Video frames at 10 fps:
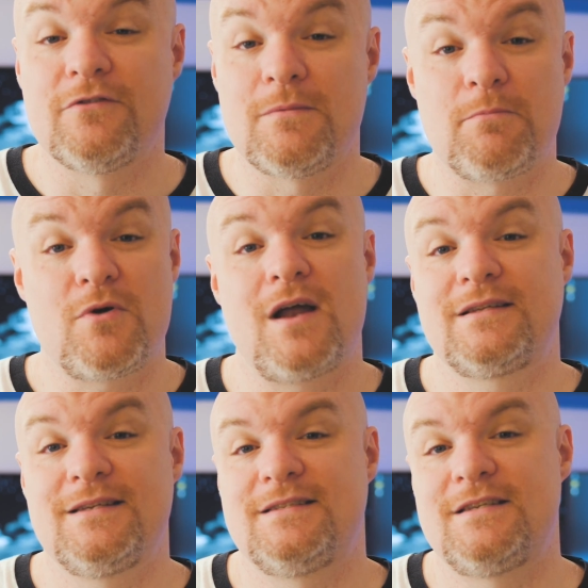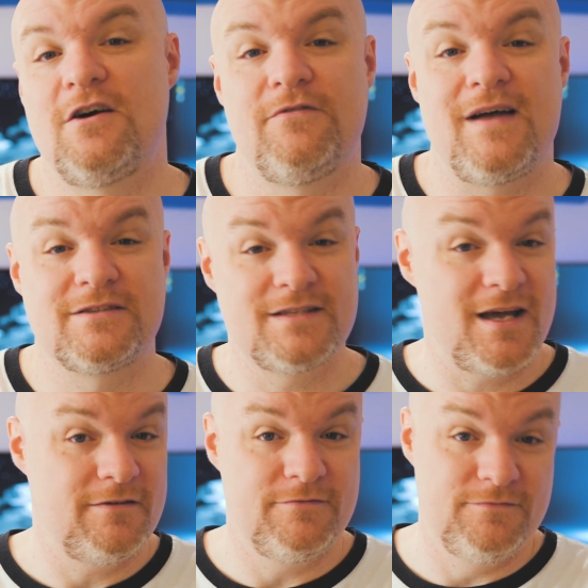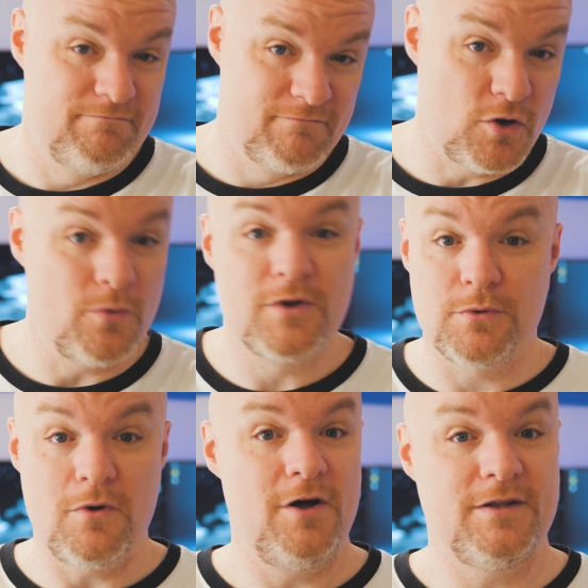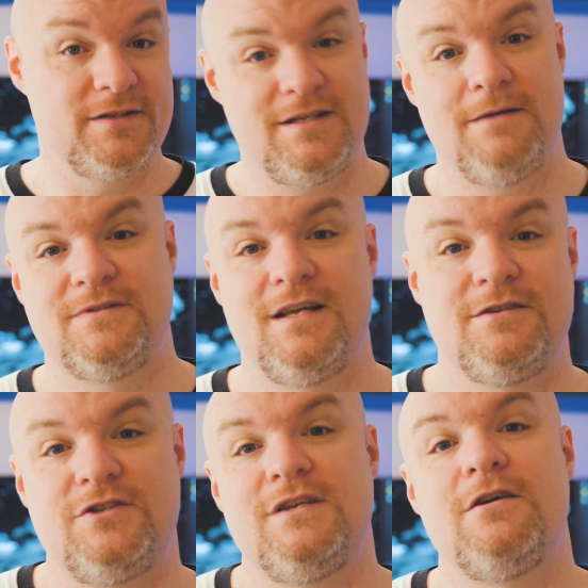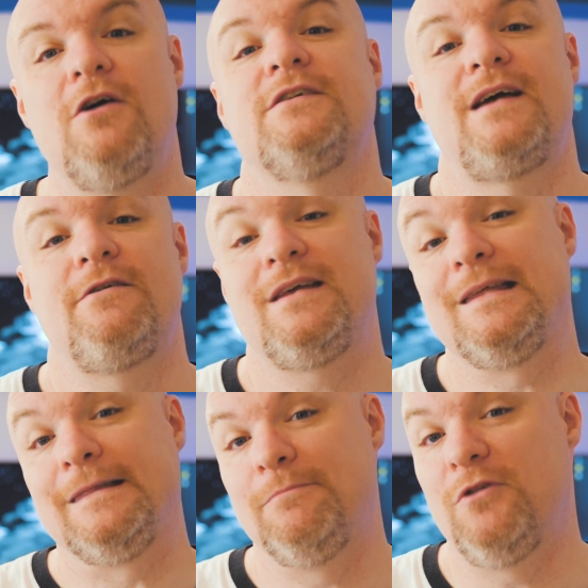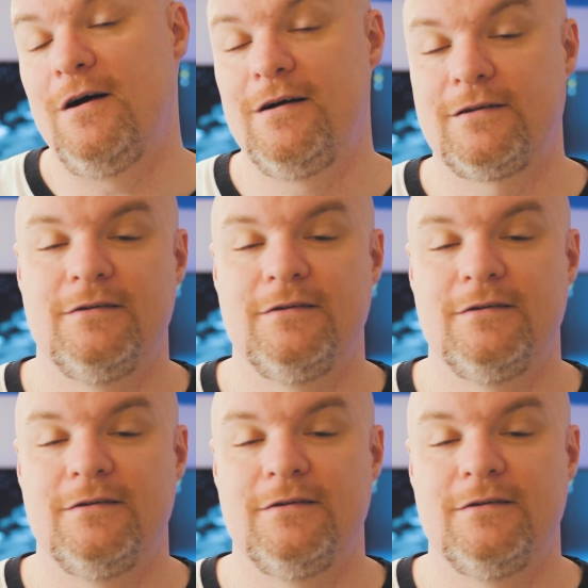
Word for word: from the product itself outside of going through all the steps that she calls out in the blog.